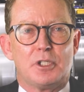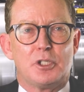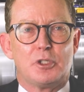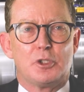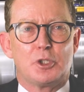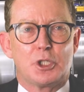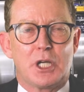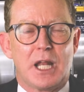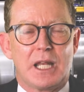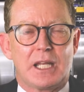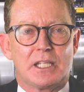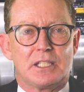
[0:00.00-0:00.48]

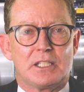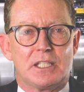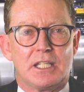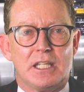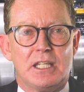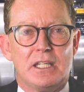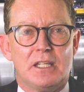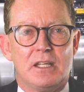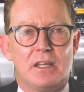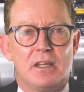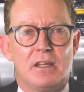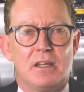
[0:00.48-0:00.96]

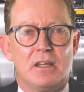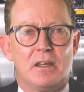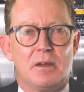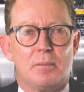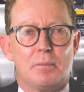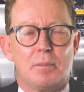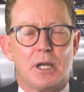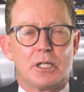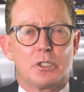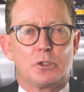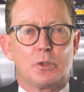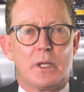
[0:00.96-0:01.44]
neutrality
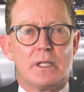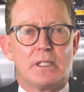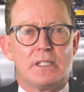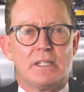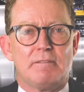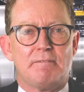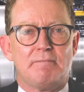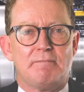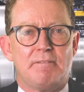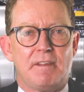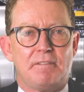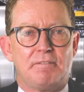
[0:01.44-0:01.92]
by
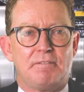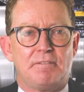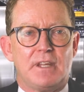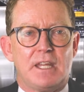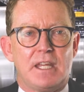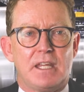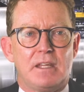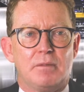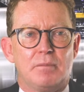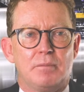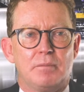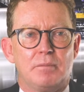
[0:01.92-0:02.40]

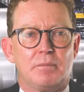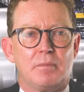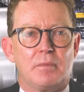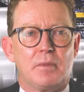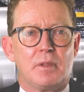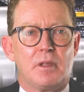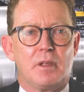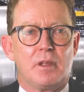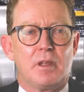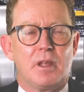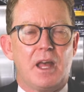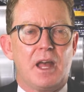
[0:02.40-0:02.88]
2050,
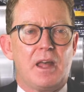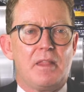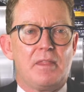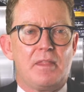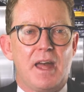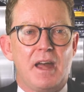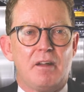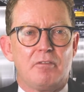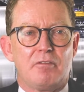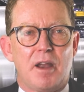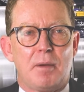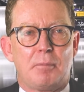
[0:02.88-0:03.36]
and
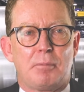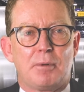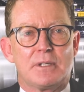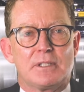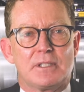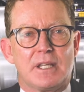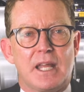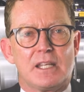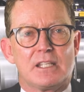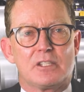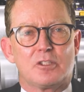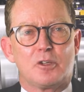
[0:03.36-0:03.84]
that
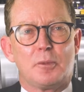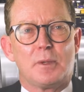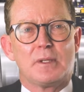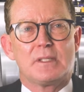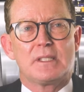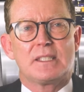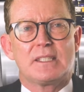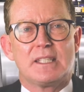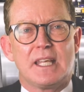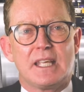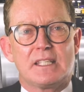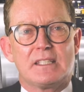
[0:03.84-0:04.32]
represents
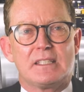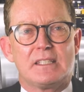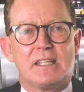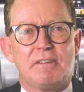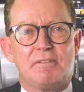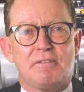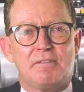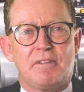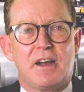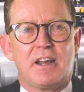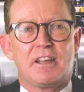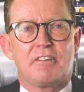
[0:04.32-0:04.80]
almost
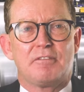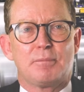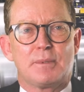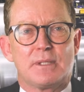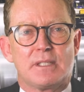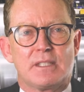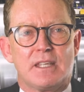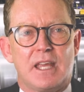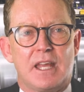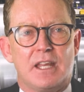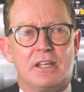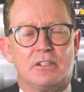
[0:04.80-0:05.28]

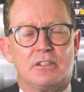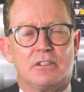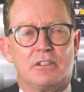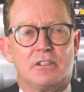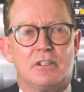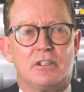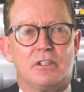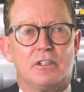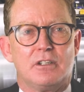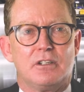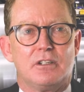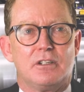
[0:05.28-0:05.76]
65%
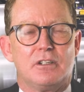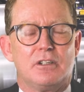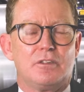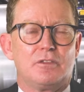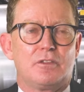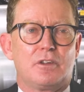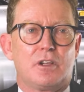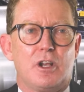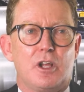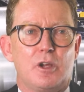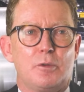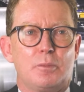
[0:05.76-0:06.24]

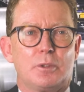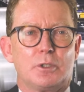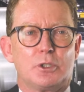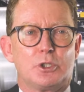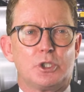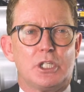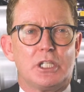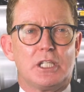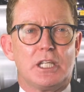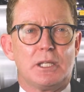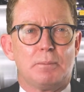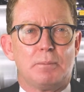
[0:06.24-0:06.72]
of global
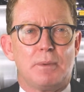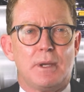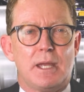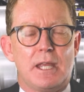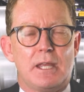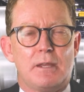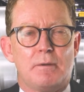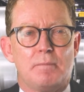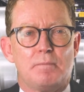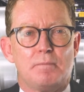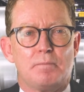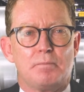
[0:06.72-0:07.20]

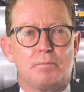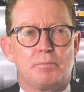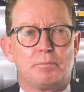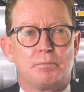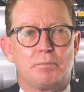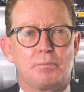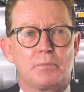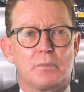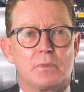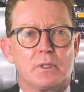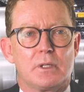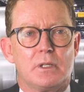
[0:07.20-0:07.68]
GDP.
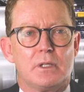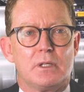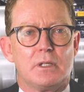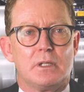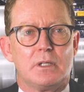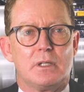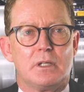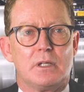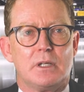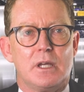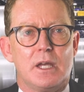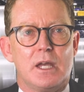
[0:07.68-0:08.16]

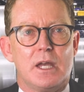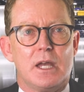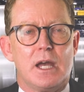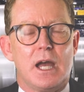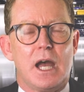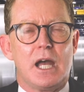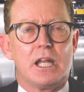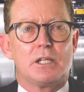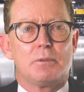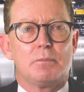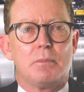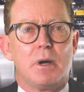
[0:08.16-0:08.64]

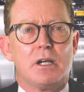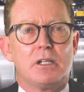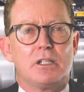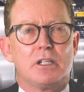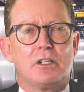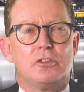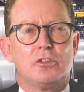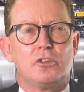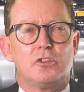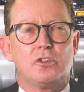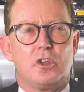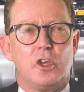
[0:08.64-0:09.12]
And among
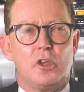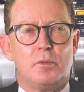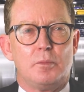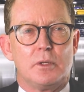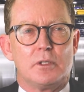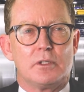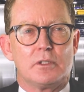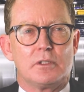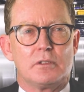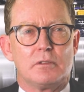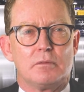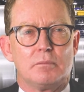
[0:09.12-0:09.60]

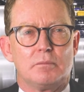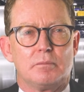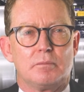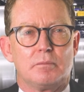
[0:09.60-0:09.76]
consumers,